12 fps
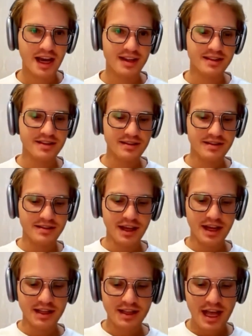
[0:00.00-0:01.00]
And
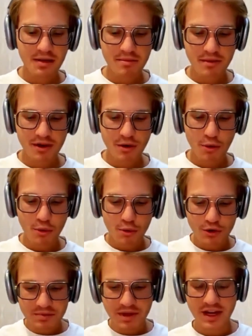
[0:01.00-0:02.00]
the LLM
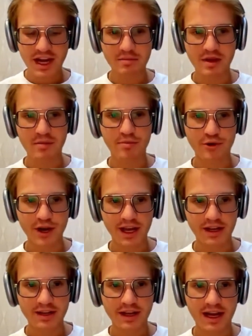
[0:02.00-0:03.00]
would become a
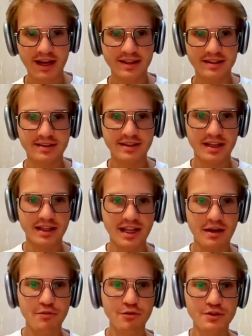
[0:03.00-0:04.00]
brain, and
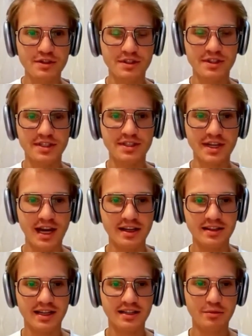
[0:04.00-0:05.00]
LLM would
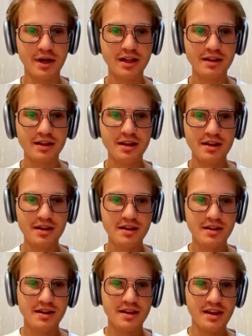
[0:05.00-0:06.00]
decide that, well,
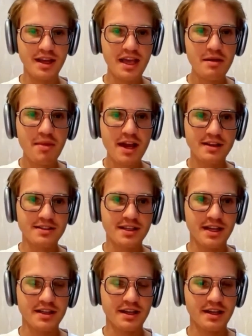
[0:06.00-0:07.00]
the email
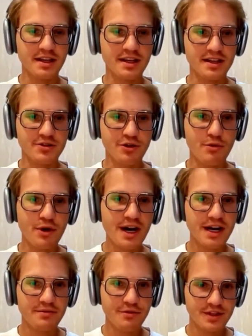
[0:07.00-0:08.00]
sending is
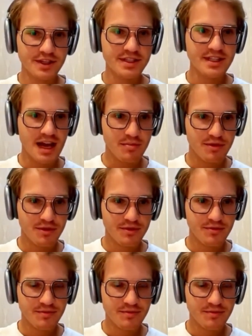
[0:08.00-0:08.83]
required for this step.